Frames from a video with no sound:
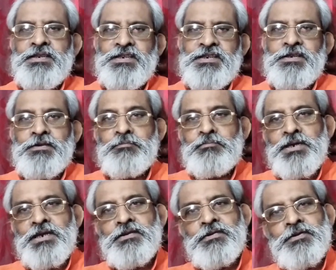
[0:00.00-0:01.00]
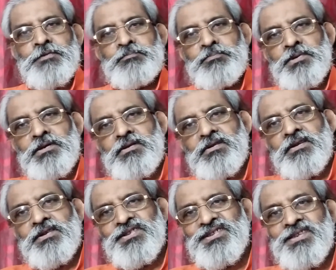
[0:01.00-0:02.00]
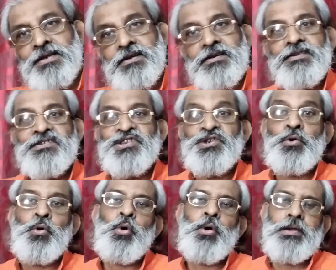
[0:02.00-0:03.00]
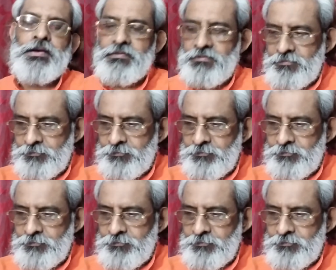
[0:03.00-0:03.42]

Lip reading: 10 meter per second square.